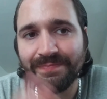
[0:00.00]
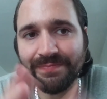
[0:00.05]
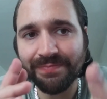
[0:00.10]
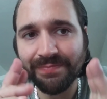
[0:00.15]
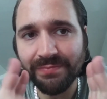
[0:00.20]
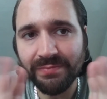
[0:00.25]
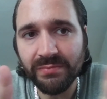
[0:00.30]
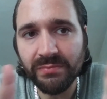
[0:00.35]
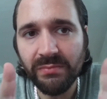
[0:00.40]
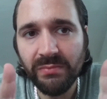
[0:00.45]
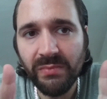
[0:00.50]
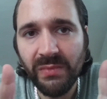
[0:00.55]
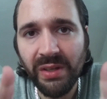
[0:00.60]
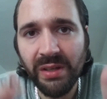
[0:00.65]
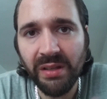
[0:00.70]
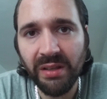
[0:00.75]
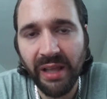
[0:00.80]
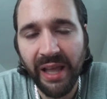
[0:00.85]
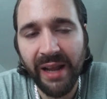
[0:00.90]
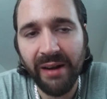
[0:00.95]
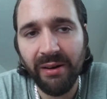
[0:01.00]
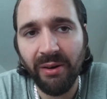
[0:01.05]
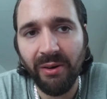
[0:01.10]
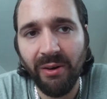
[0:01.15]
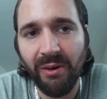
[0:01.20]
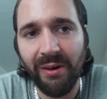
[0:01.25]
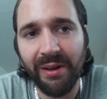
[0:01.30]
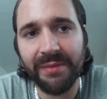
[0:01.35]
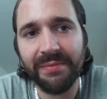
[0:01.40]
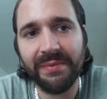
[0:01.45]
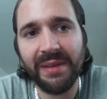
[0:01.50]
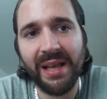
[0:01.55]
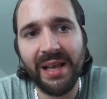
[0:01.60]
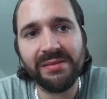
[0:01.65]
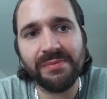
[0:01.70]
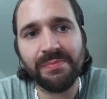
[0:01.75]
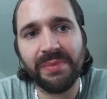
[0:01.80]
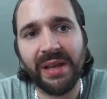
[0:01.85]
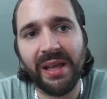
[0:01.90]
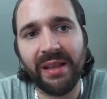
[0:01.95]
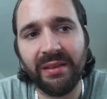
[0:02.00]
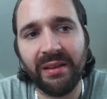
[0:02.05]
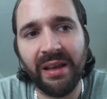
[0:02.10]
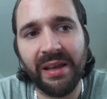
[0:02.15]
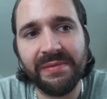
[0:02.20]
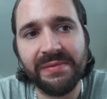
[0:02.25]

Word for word: later on, SBN Lifestyle.